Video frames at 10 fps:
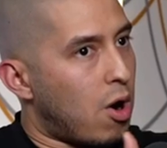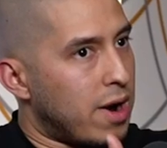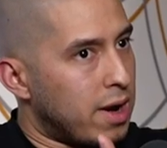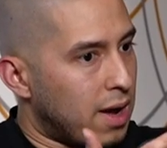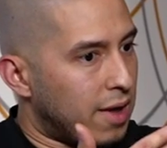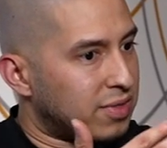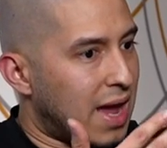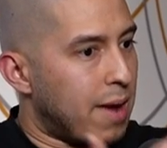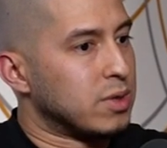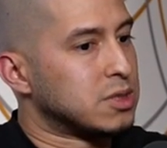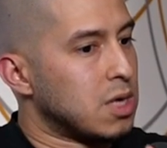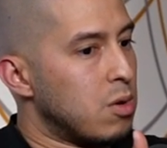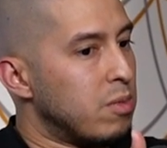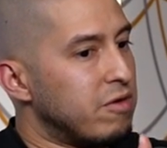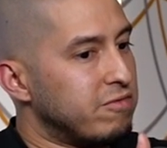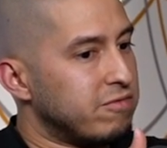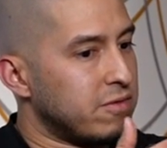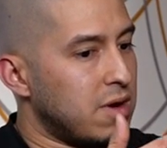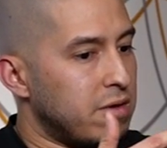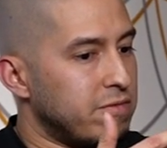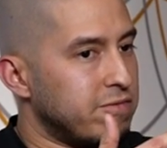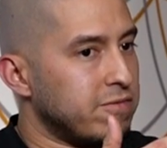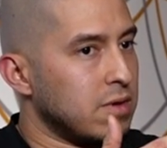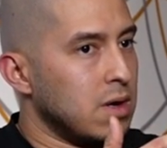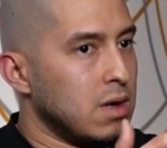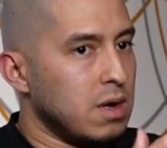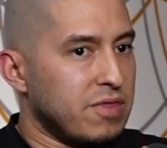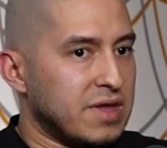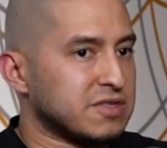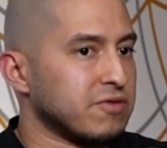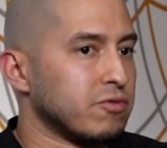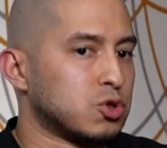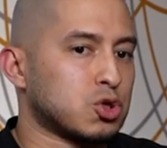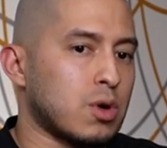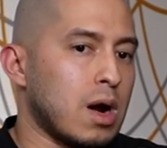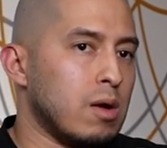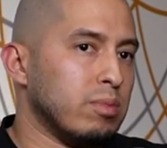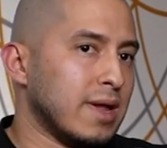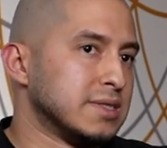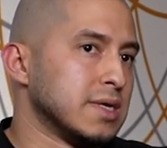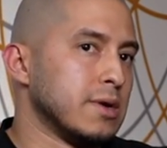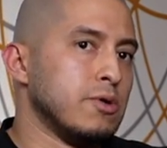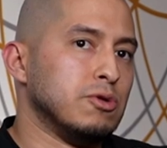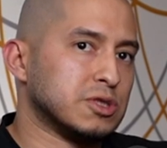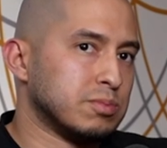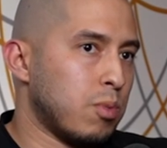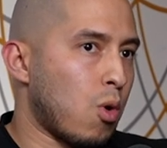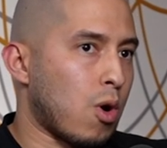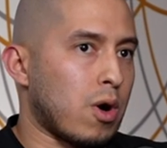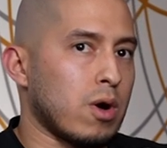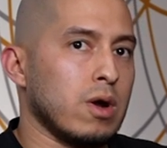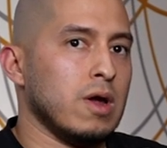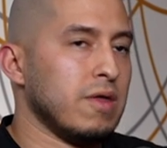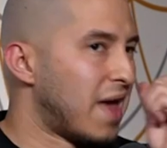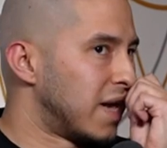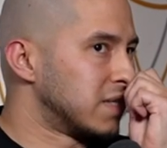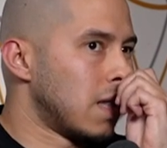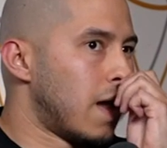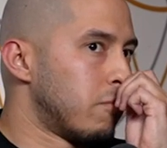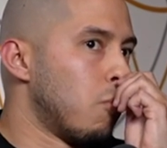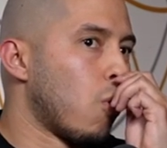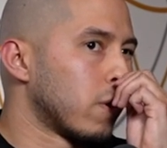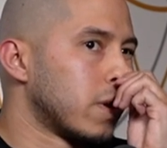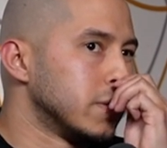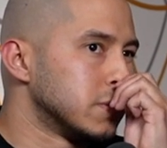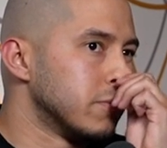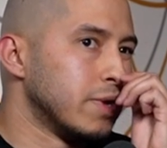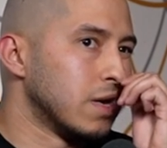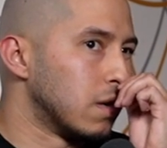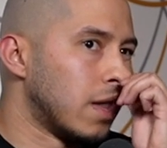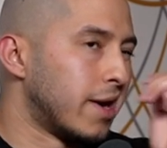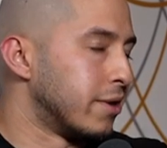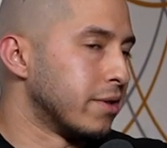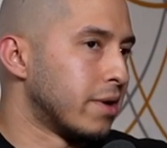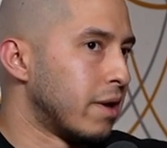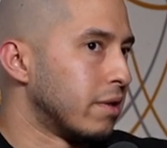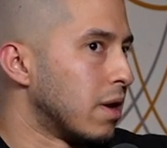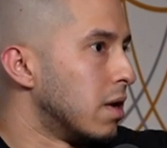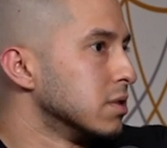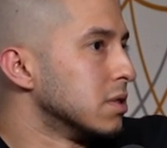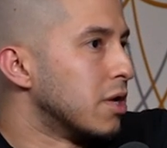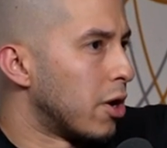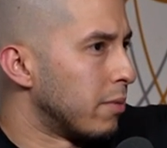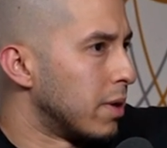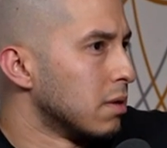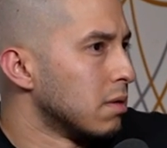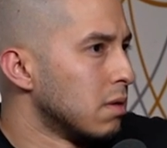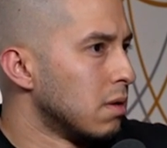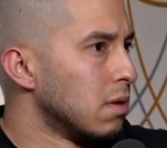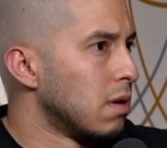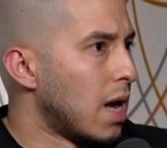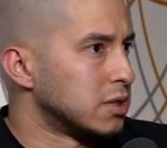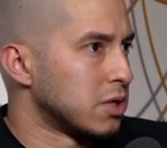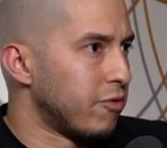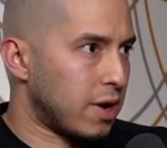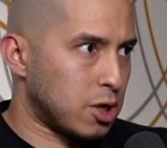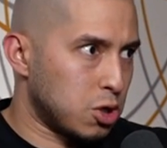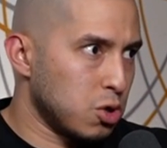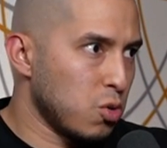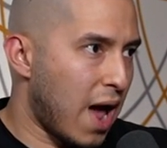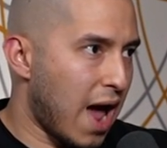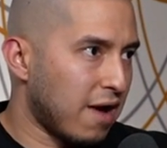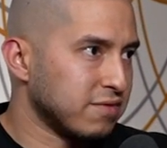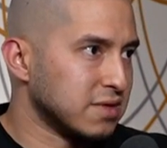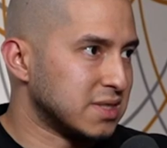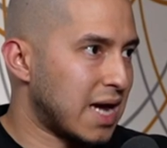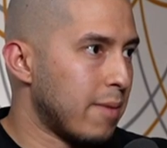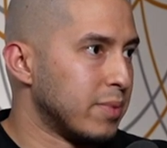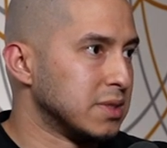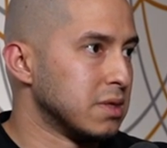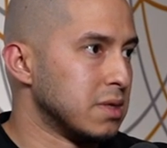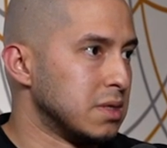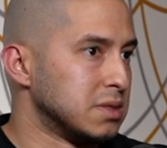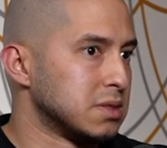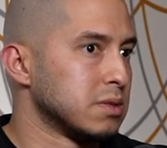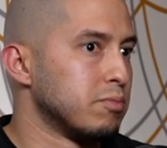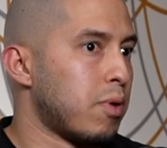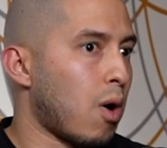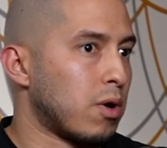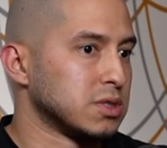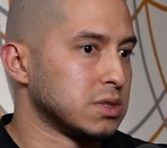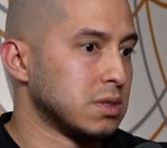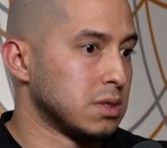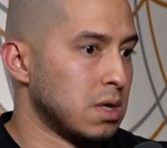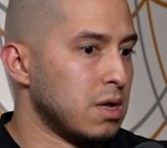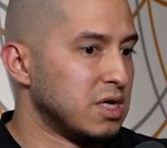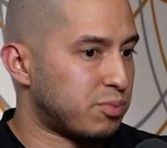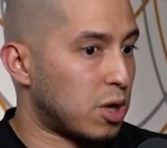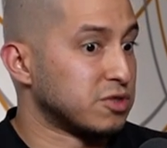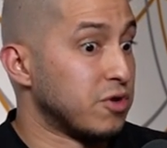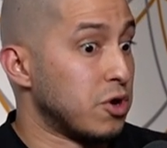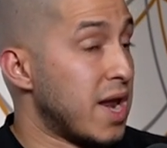are I mean. at the yeah, epitome yeah. of of this trailblazing new sport that is like more akin to being a gladiator than anything else. Right. You know what I mean? Yeah. And so like you have to tap into these parts, these parts of your